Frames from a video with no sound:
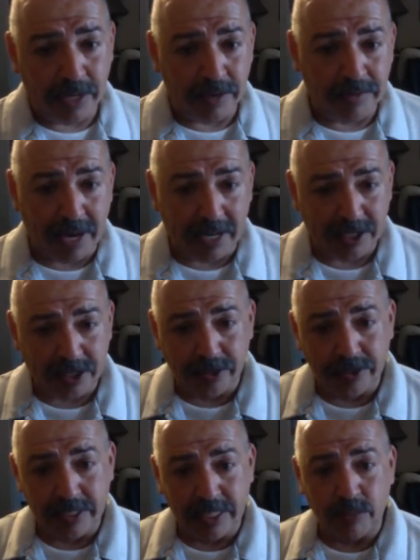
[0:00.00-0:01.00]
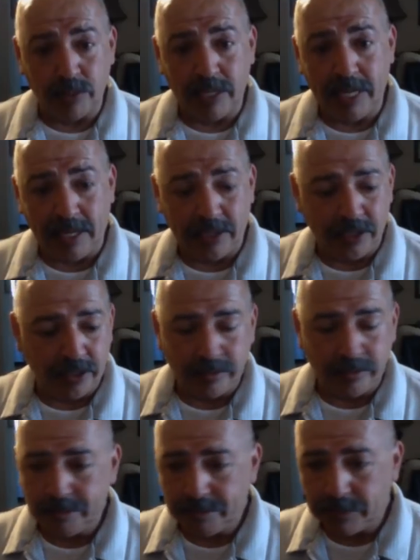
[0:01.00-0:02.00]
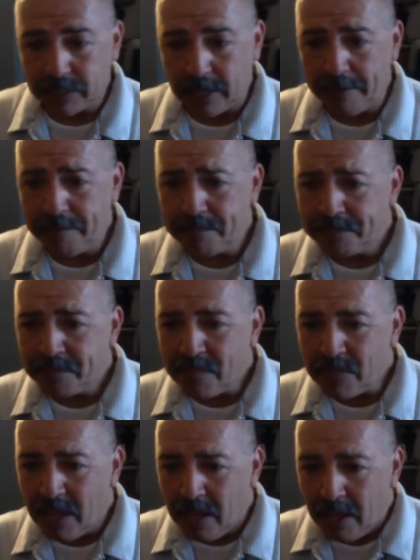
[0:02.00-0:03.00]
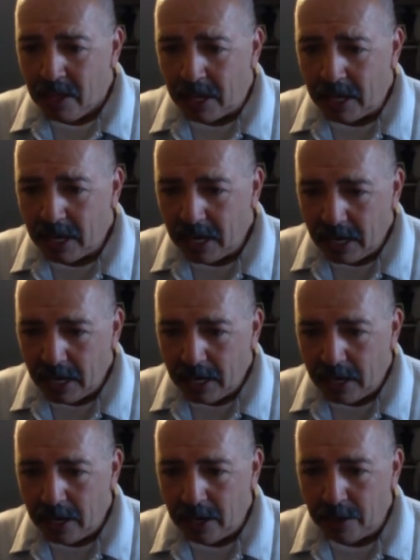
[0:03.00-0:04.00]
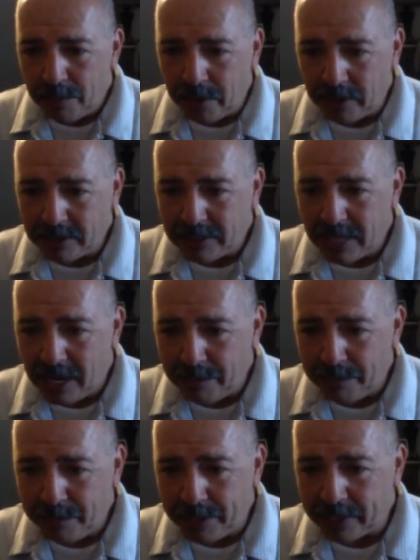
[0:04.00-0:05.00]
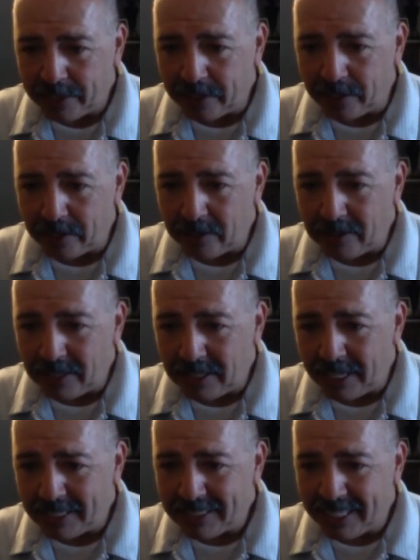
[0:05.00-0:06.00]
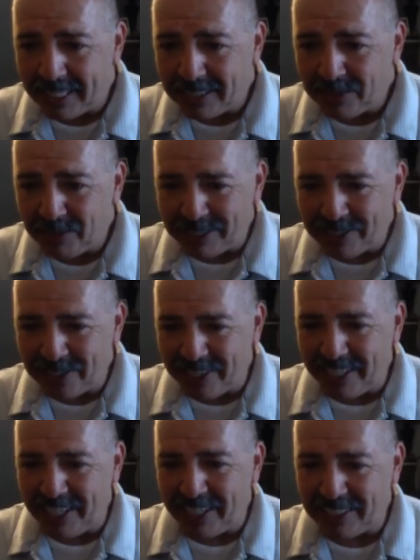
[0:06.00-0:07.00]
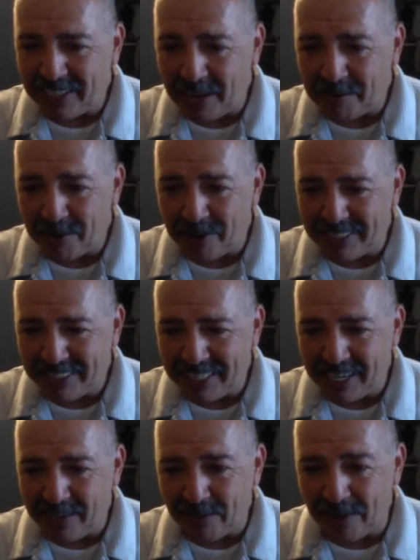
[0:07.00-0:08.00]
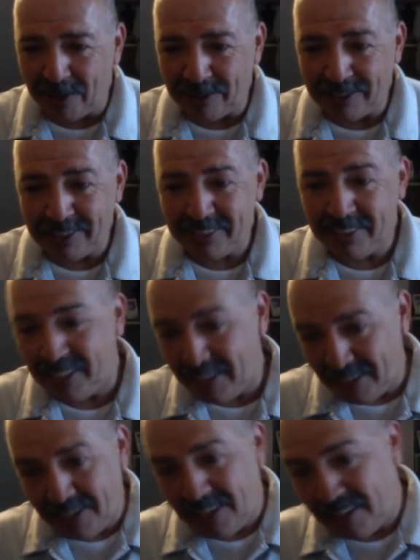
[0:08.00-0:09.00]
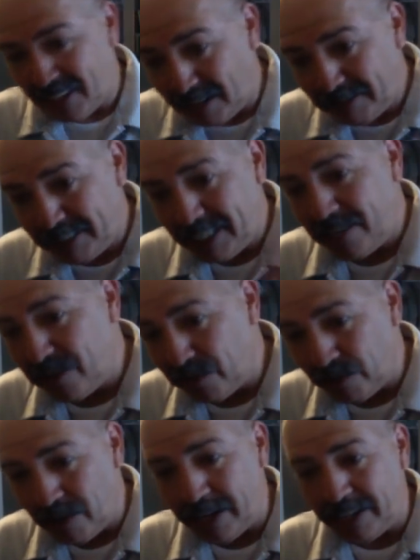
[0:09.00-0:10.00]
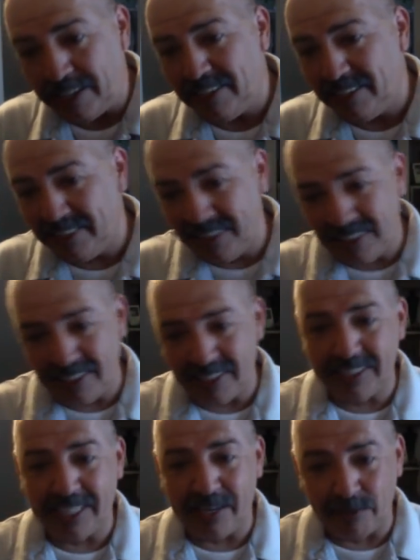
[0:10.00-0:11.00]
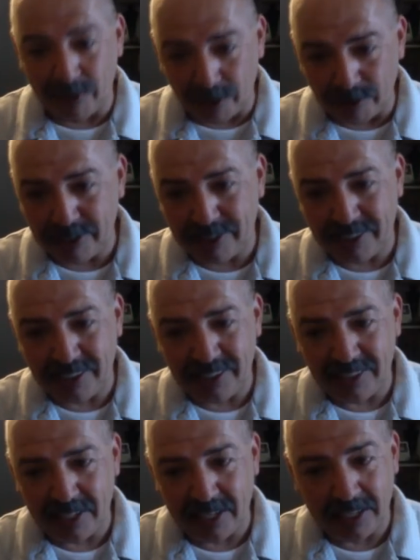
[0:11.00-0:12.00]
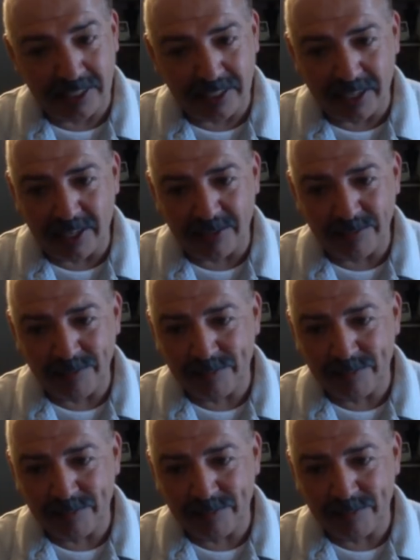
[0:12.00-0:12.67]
manufacturer who did what he had to do. Okay. Part-time picker. Let's guess what's cooking. I'm going to say a roast. I say you're right. It is a roast, and